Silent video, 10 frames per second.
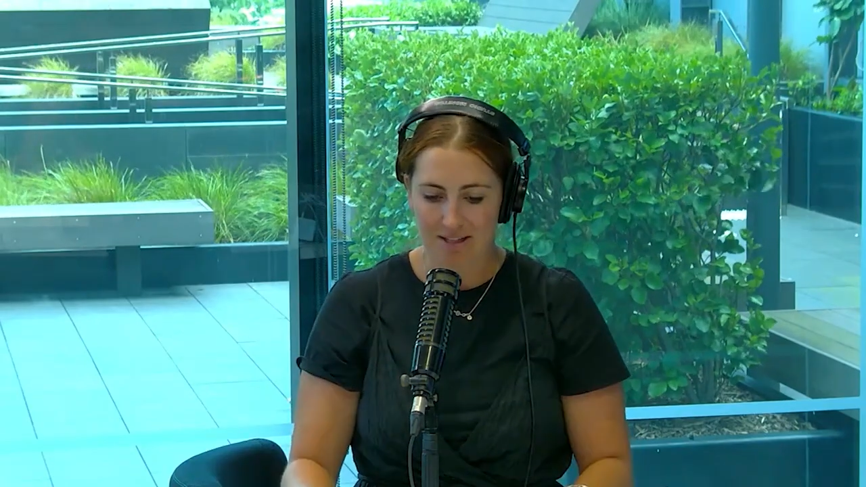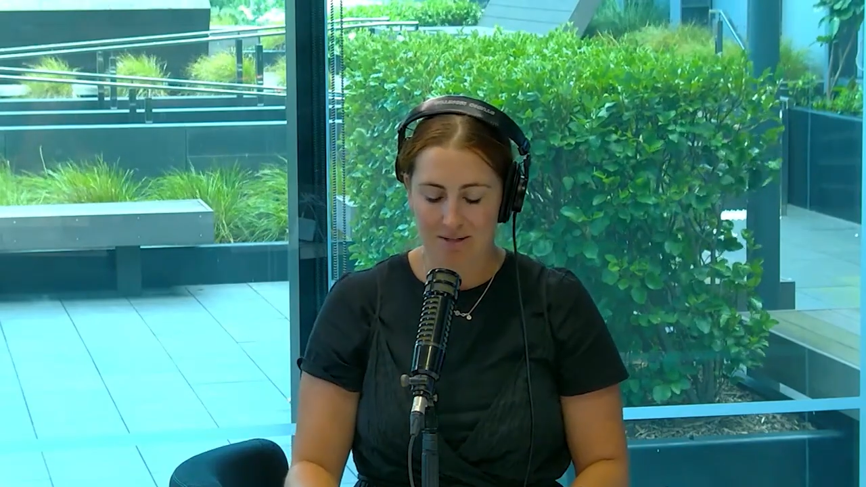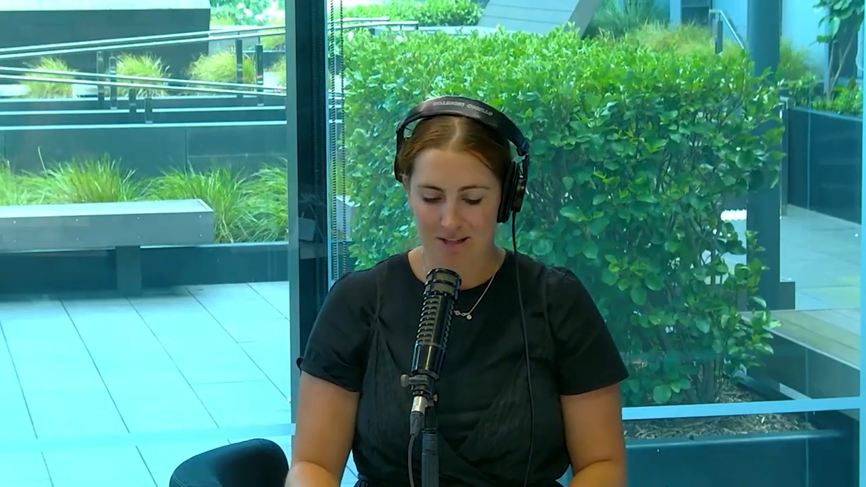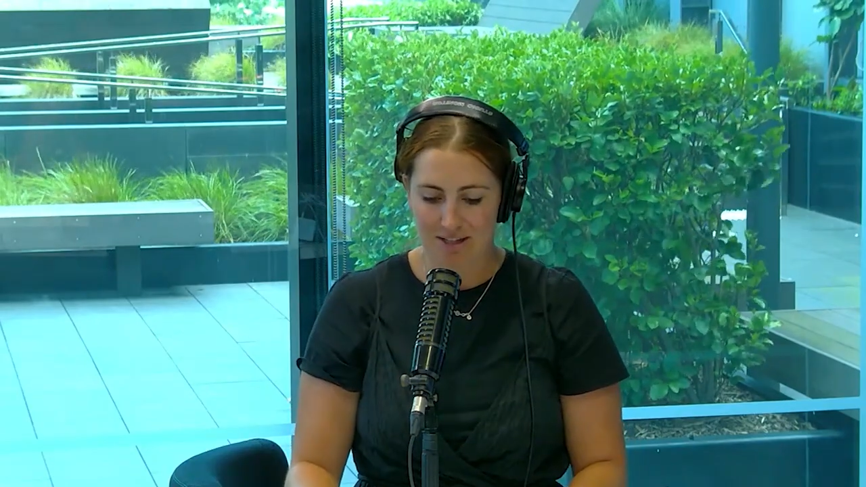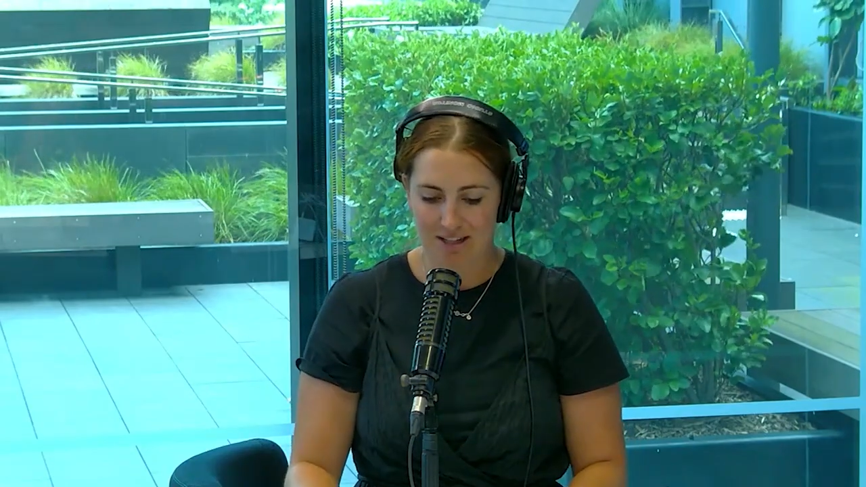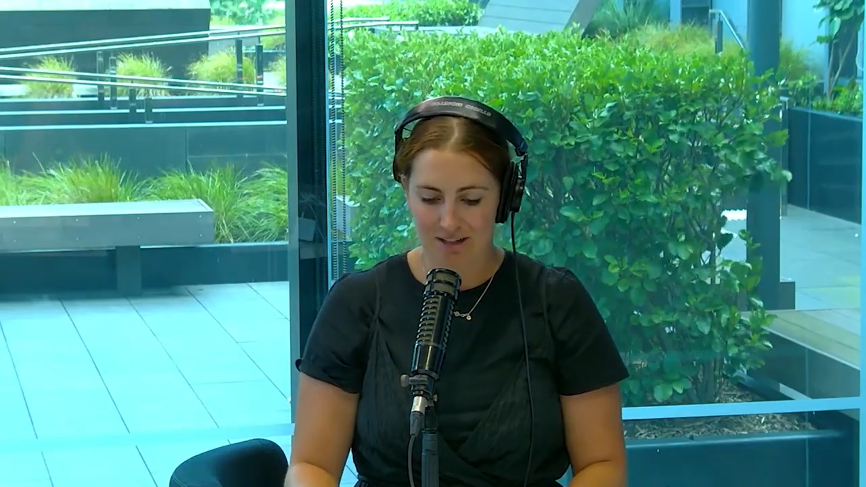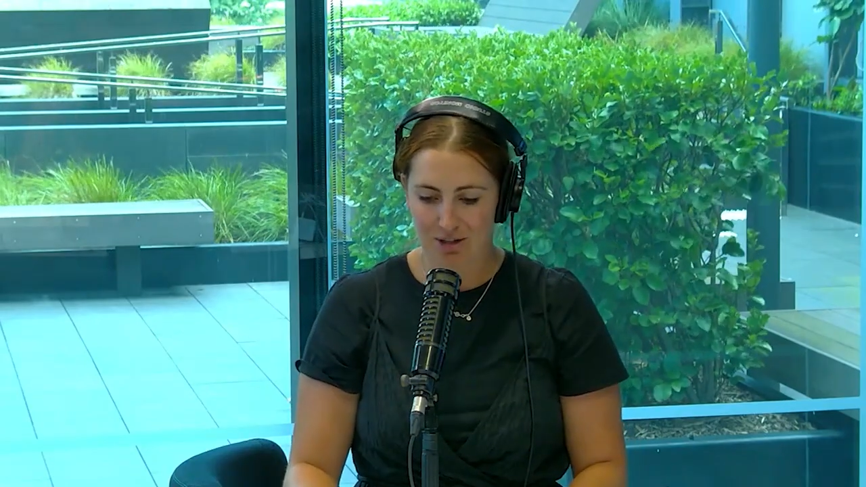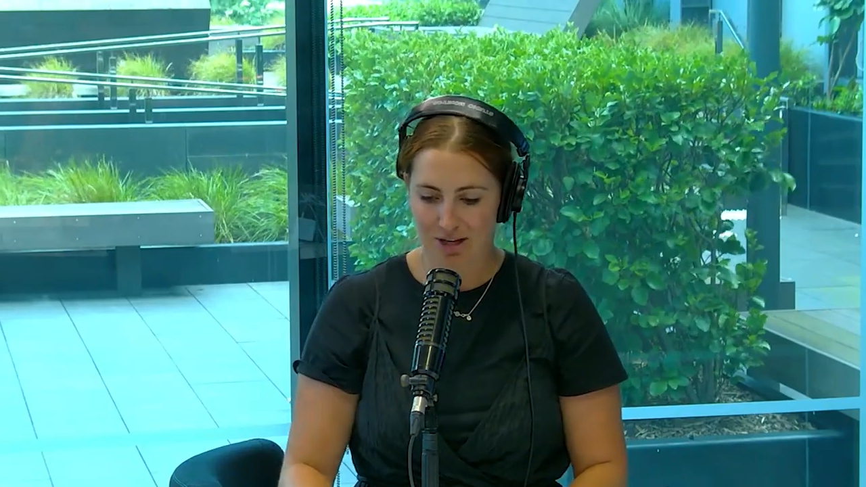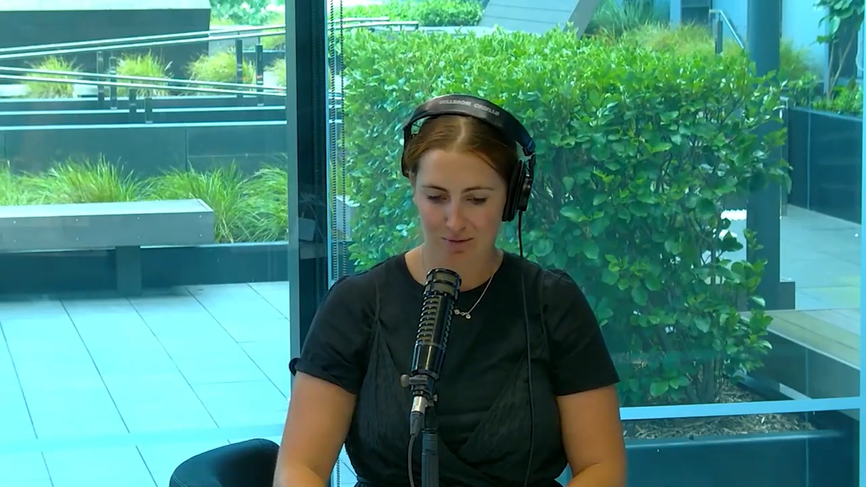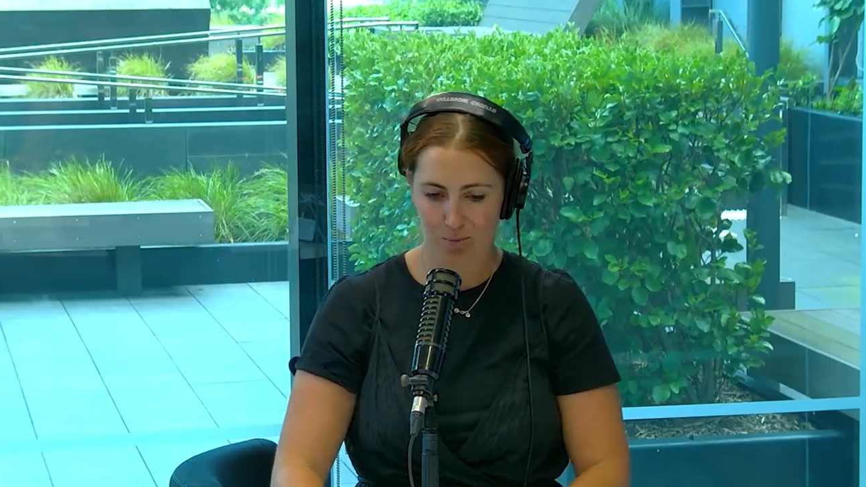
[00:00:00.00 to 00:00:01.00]
It's these like
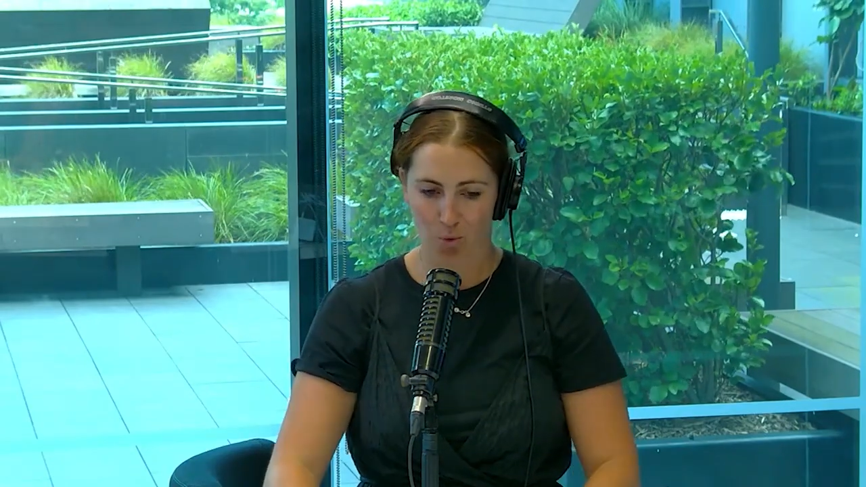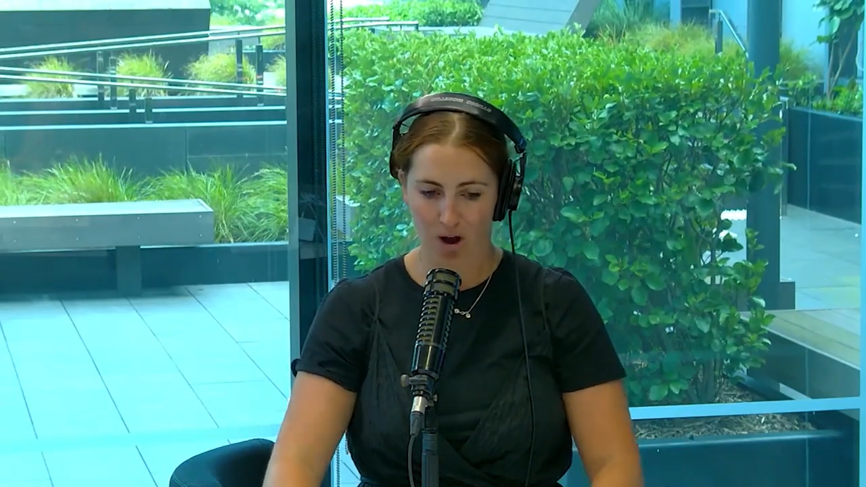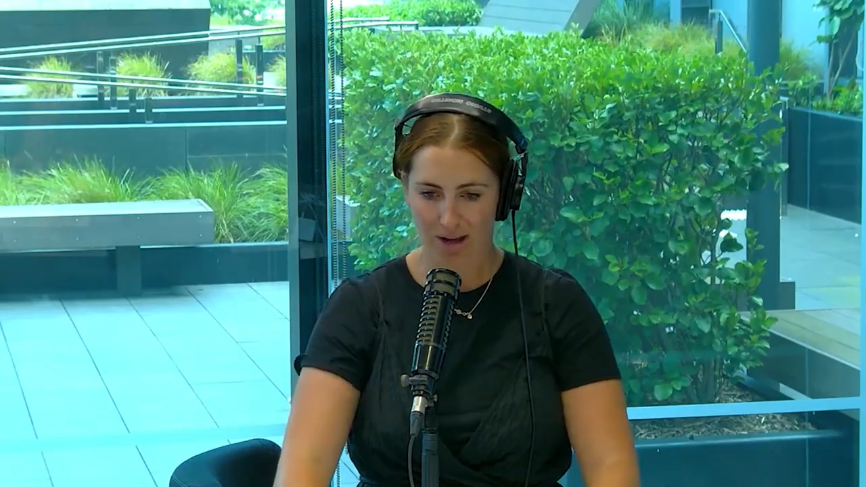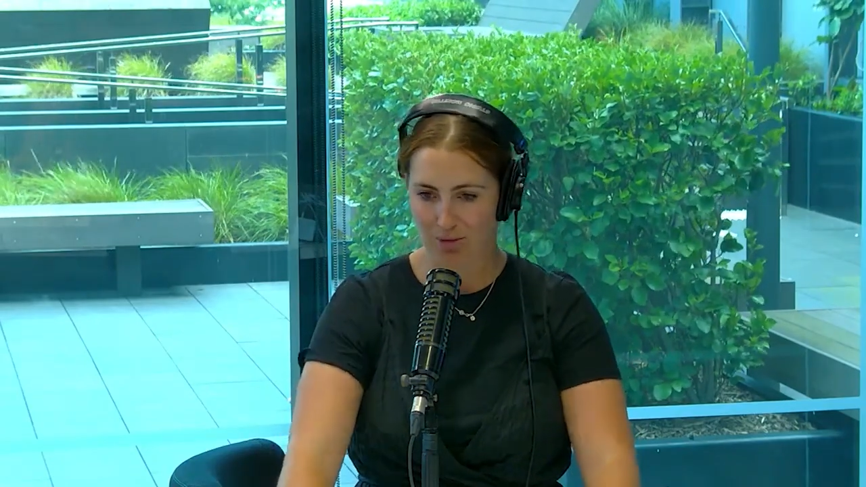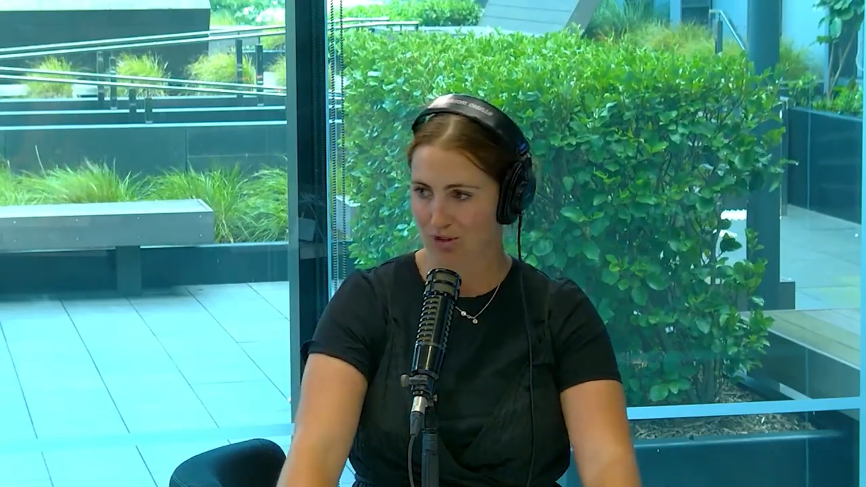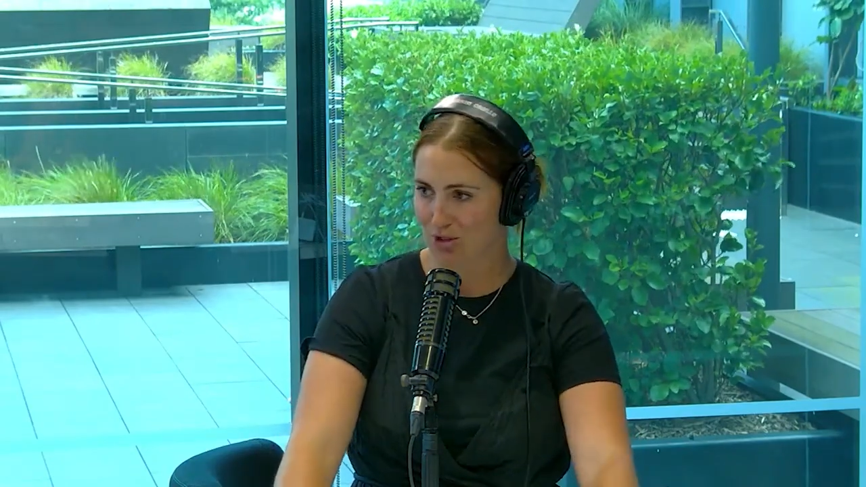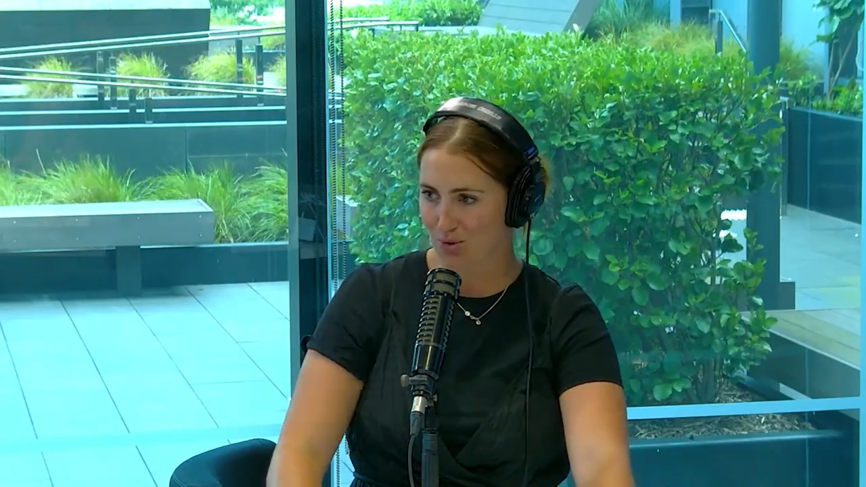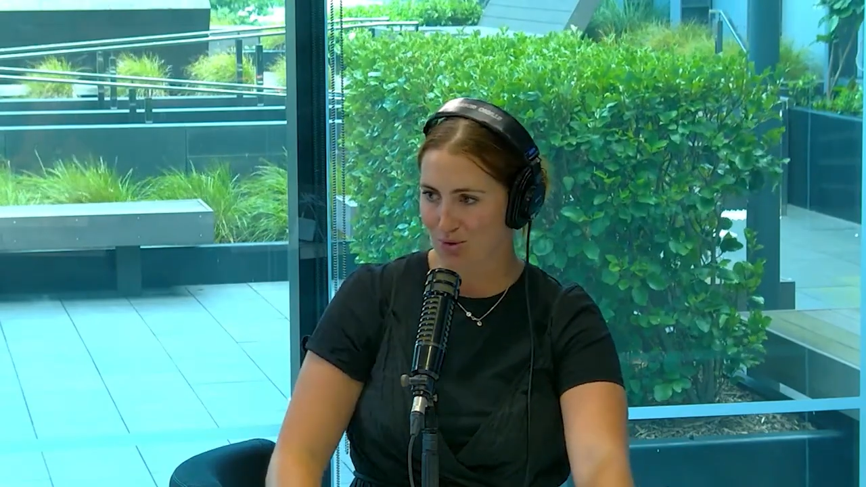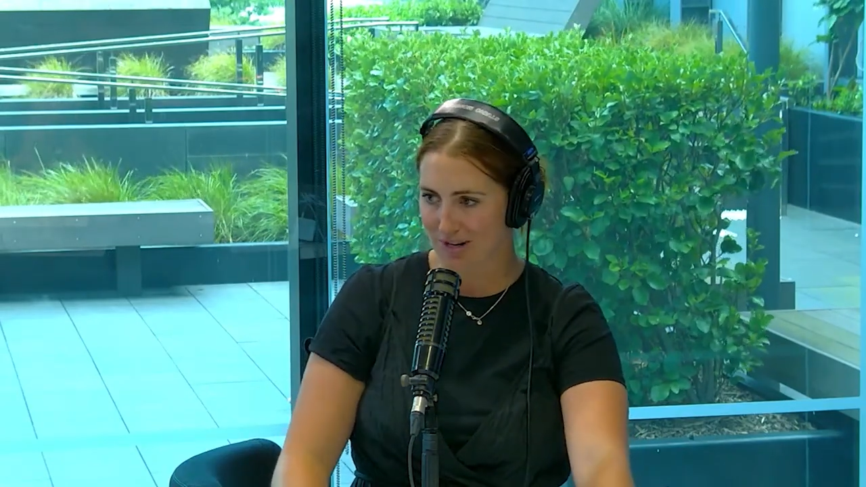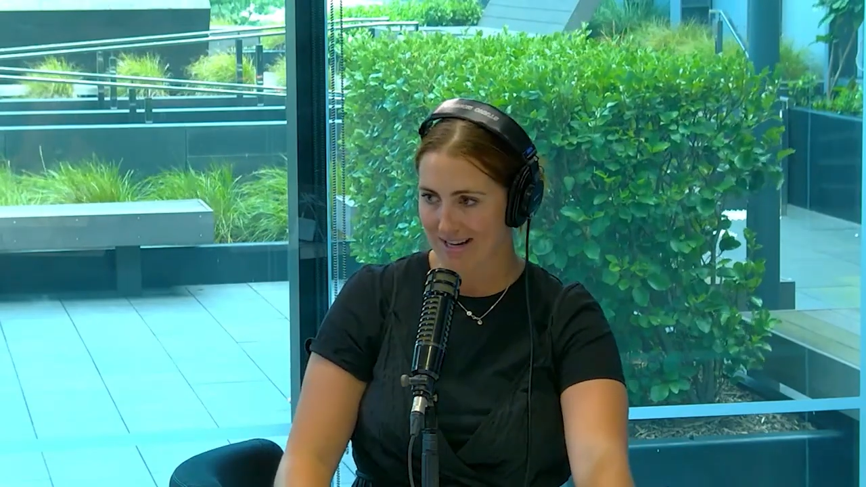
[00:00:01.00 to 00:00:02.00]
kind of wild
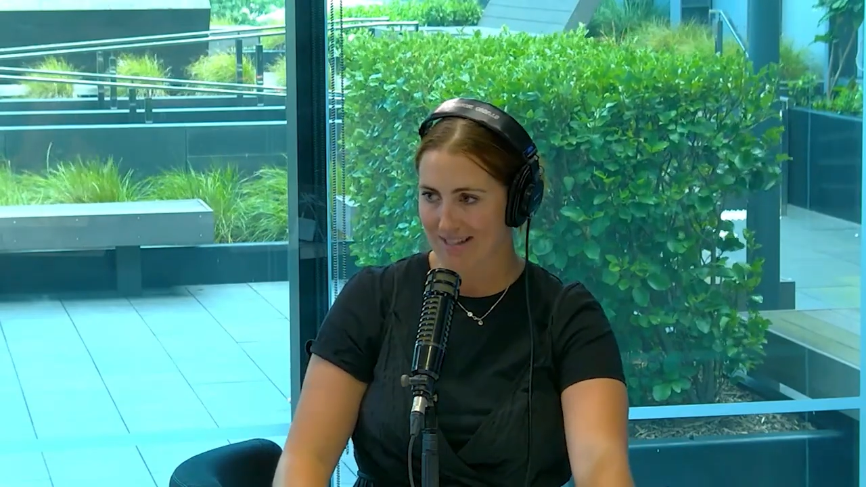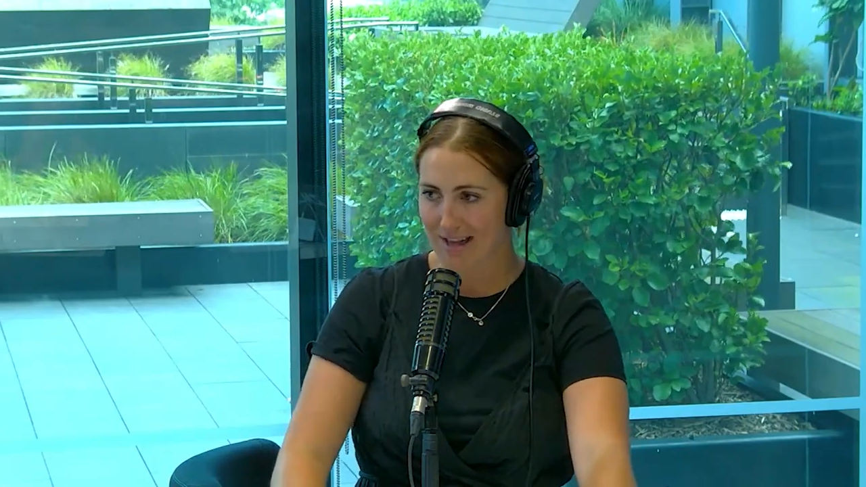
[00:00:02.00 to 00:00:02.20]
stories.